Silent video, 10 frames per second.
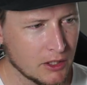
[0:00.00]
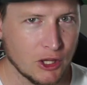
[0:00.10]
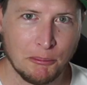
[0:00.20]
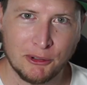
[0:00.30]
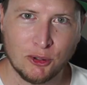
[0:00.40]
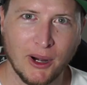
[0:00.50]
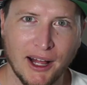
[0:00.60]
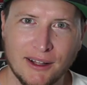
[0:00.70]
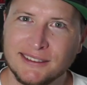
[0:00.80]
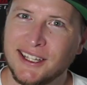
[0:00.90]
The
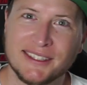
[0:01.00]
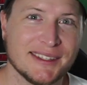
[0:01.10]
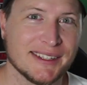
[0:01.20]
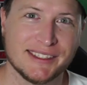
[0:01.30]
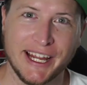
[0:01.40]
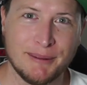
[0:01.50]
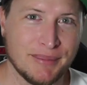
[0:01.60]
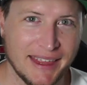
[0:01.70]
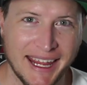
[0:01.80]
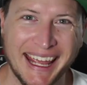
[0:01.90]
Pual does the same
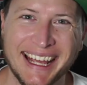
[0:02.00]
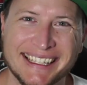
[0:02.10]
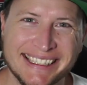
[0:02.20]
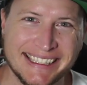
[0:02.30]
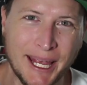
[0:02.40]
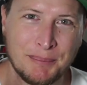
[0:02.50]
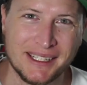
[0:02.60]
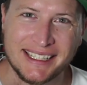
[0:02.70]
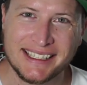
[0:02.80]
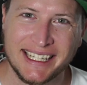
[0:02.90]
thing, except
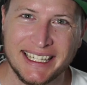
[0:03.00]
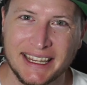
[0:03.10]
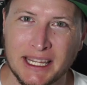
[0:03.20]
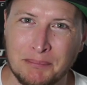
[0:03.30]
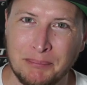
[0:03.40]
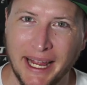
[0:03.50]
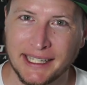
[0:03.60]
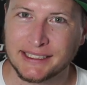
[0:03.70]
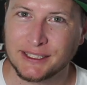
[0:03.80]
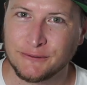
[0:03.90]
it's in the
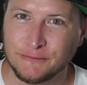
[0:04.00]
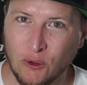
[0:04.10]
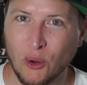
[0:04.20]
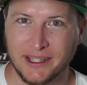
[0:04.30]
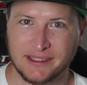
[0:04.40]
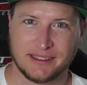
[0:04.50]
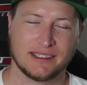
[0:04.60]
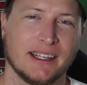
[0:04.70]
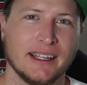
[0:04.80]
passive voice,